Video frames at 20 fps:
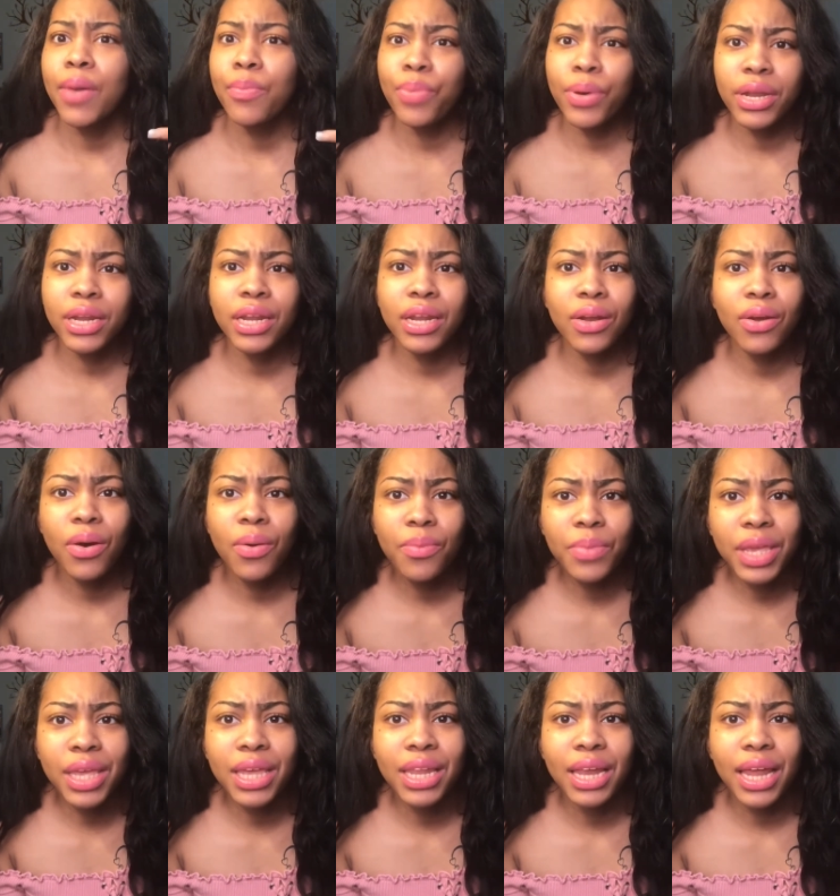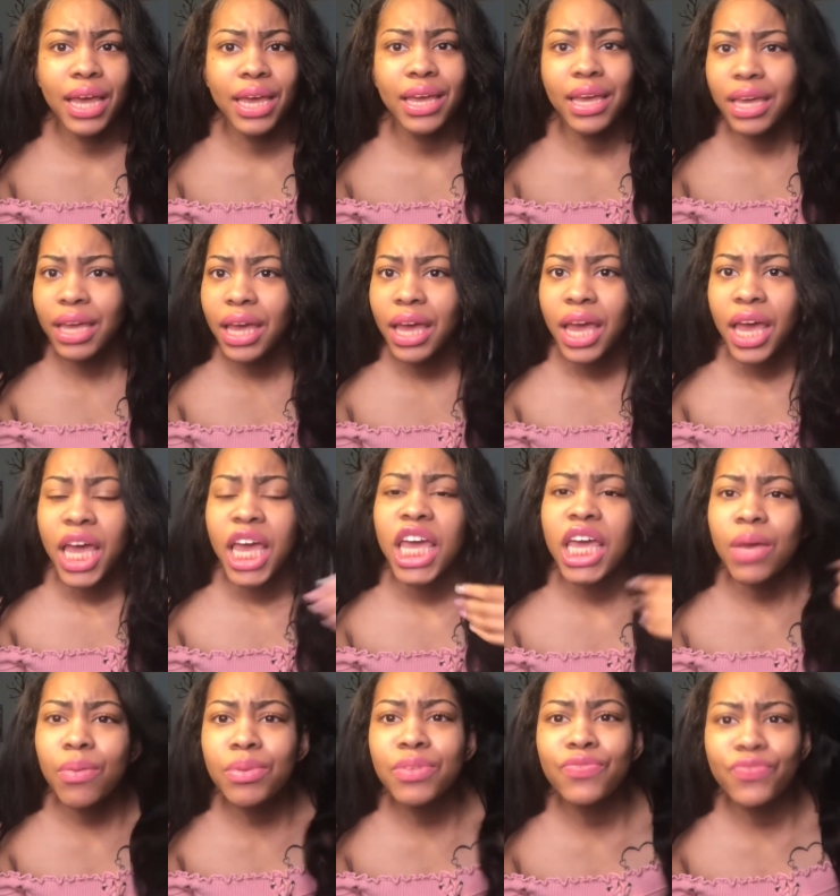And putting it on me. Like, he
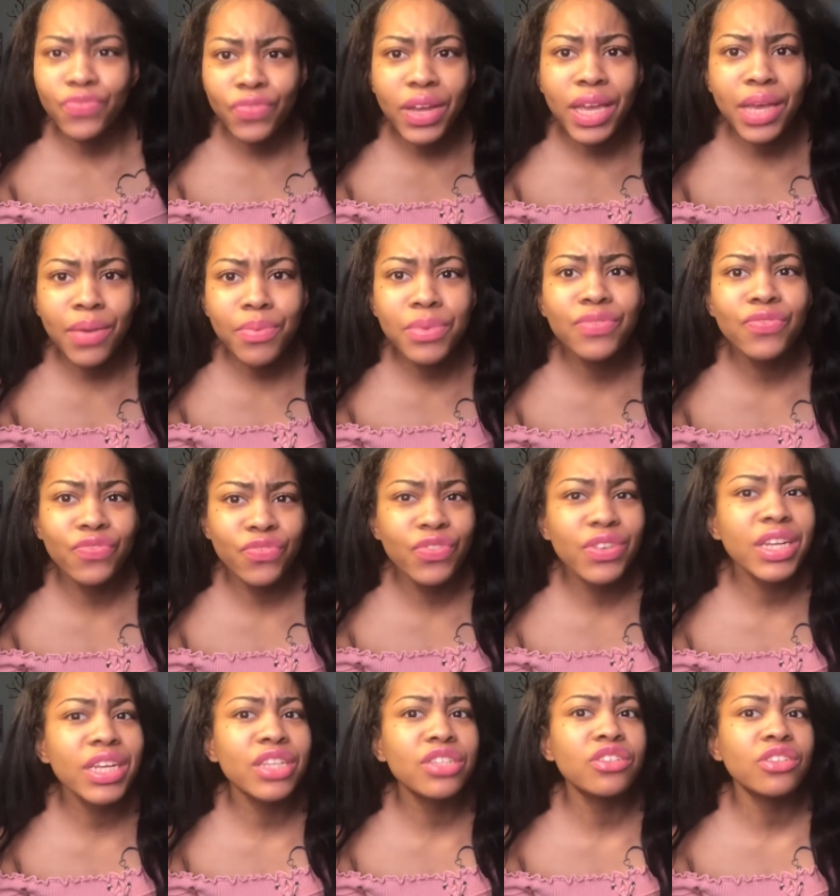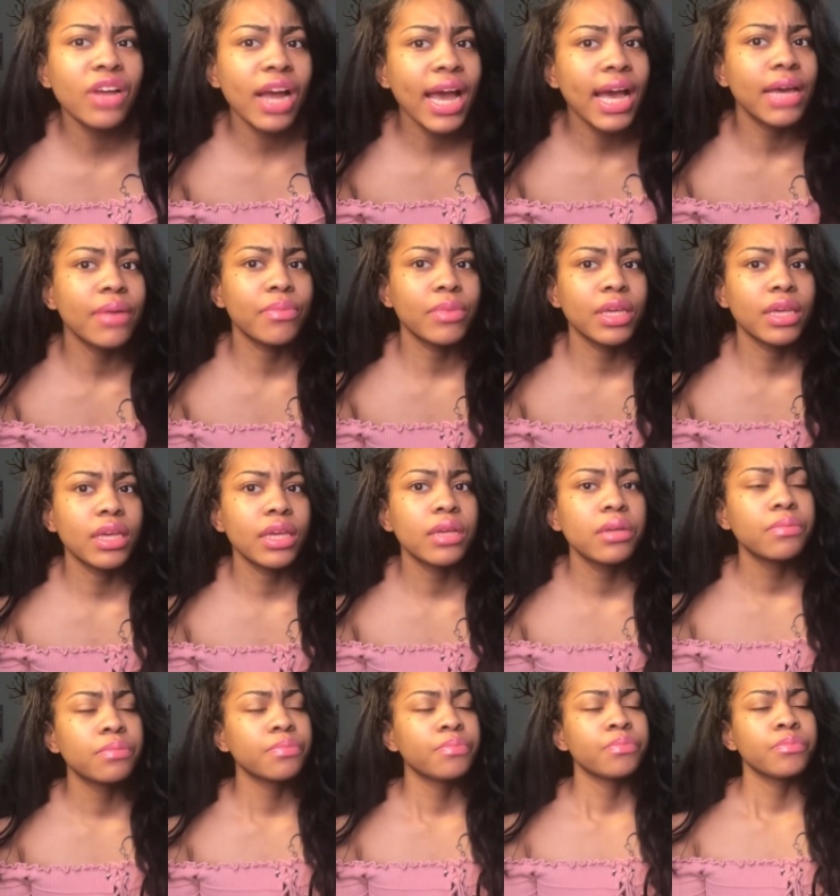was really trying me.
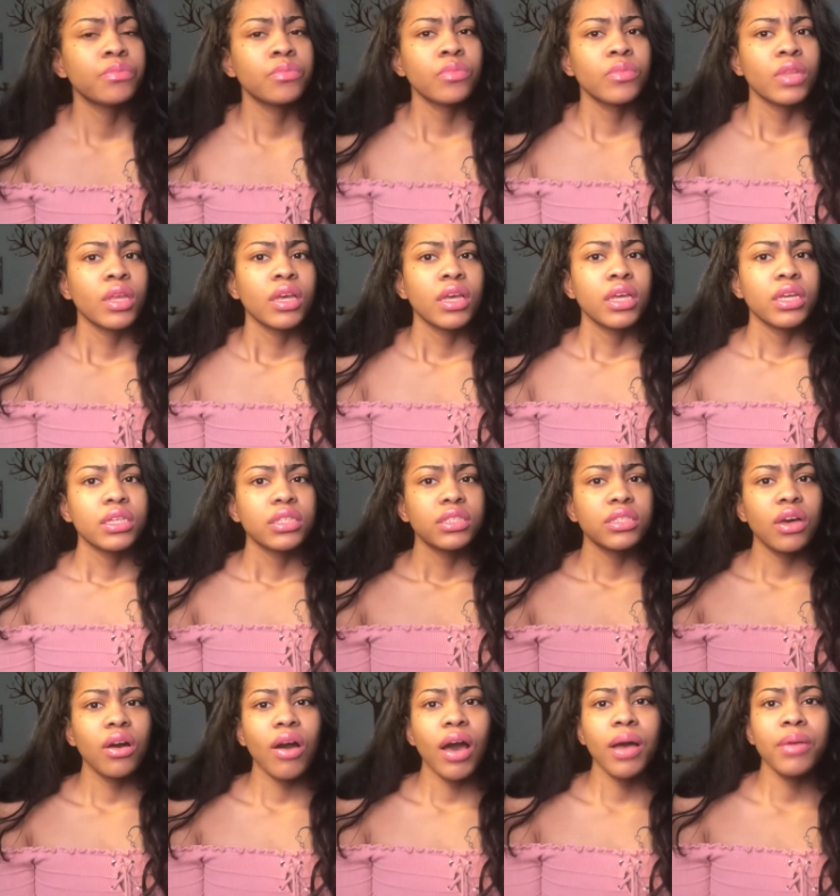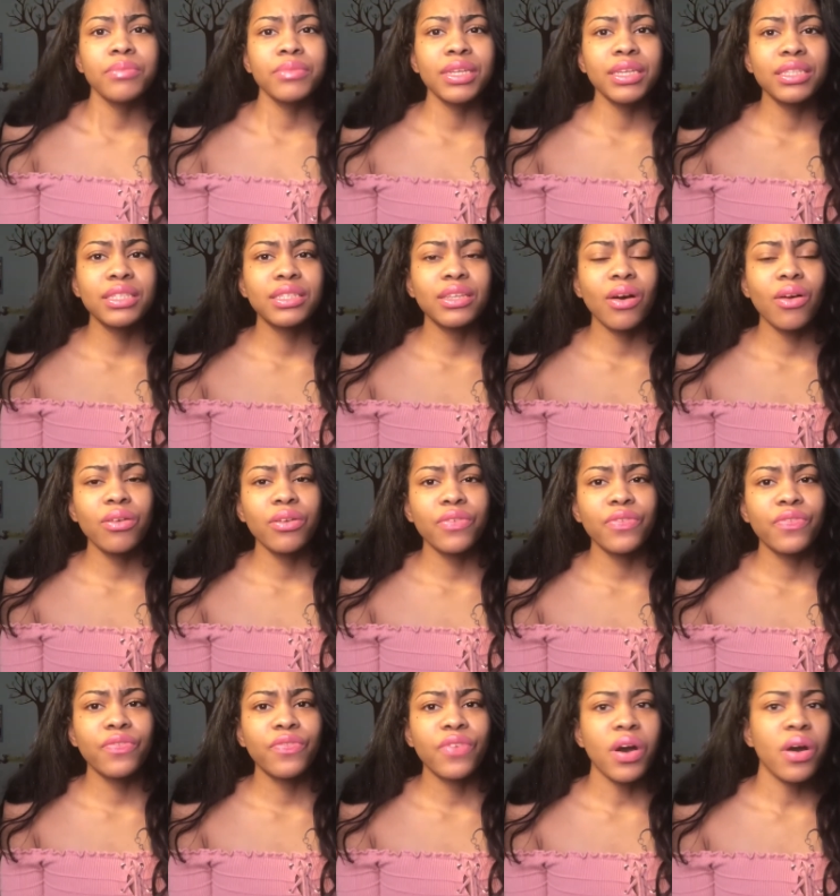So I'm just on the
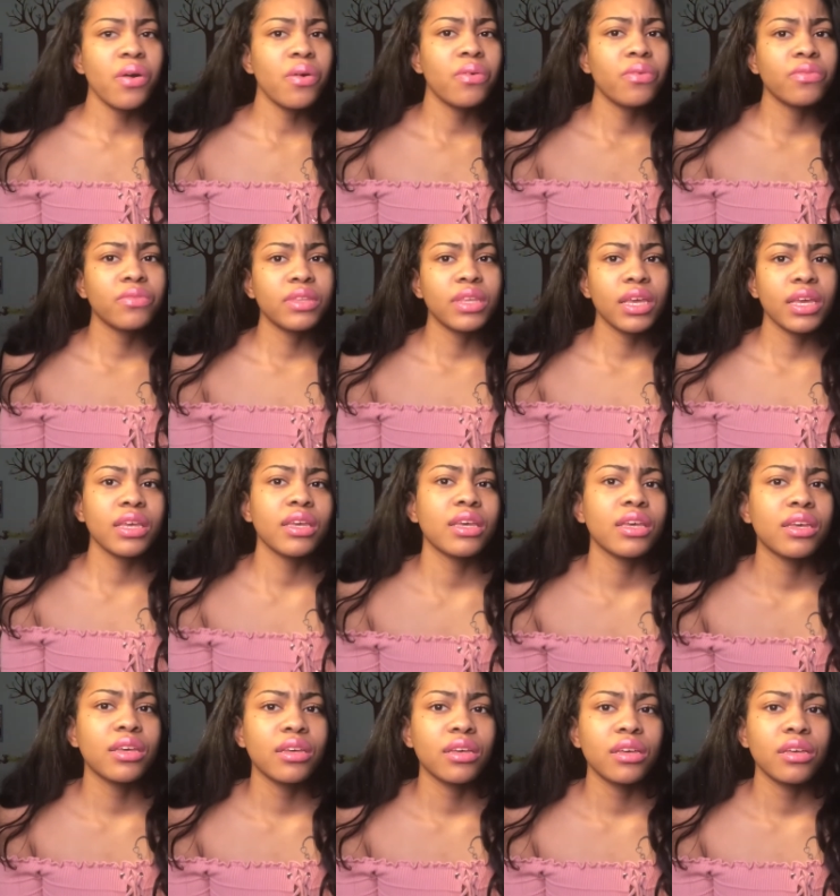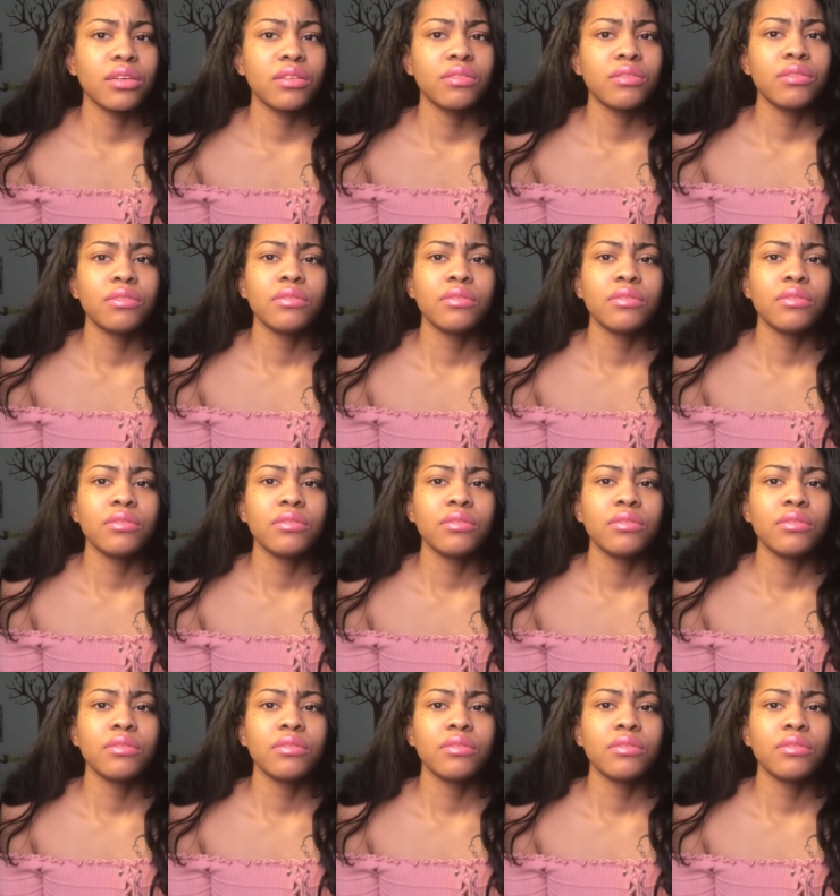phone thinking,